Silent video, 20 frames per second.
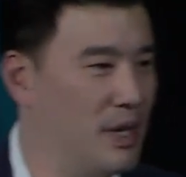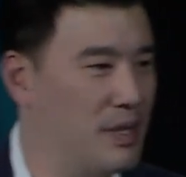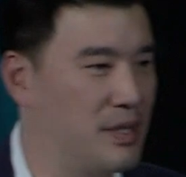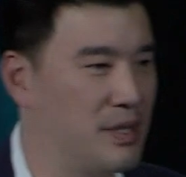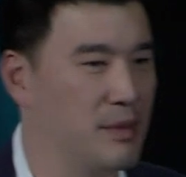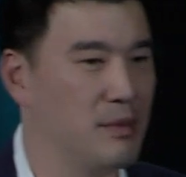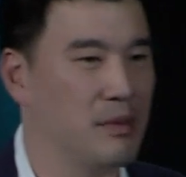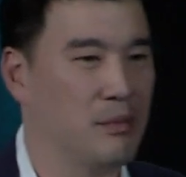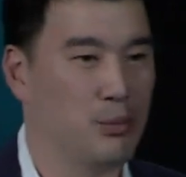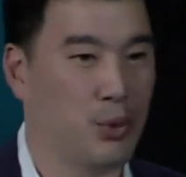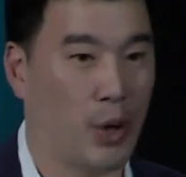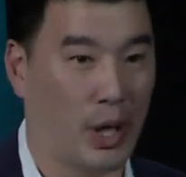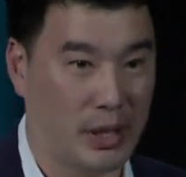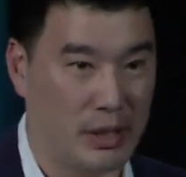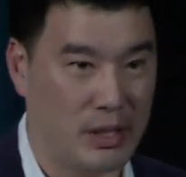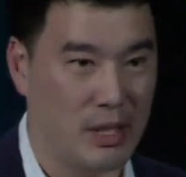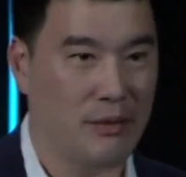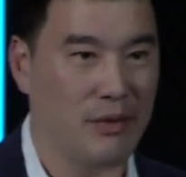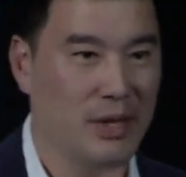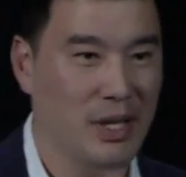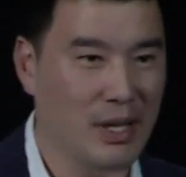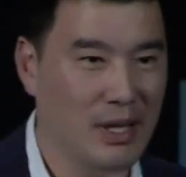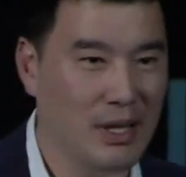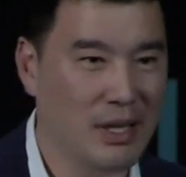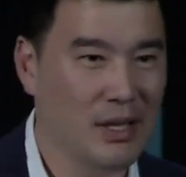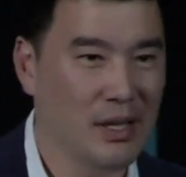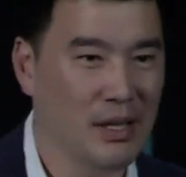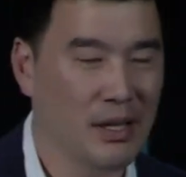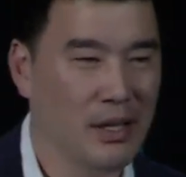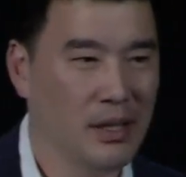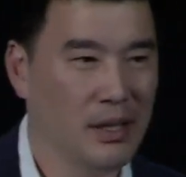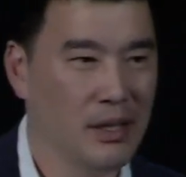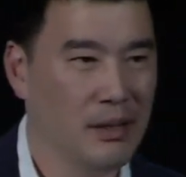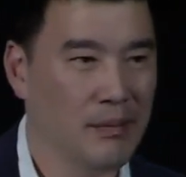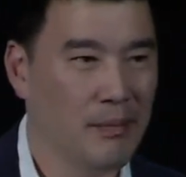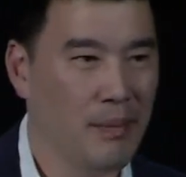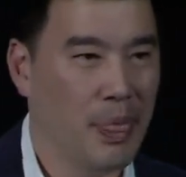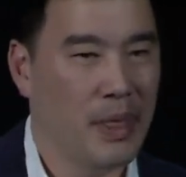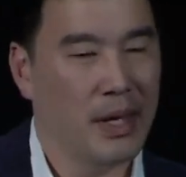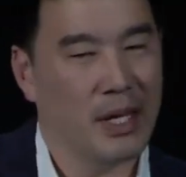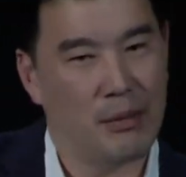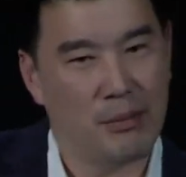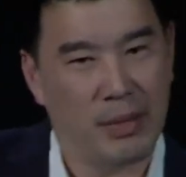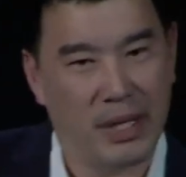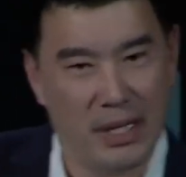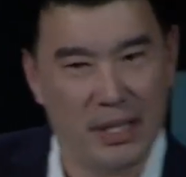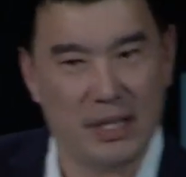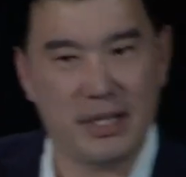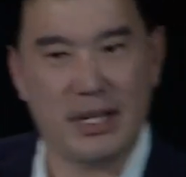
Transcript: us productivity can be the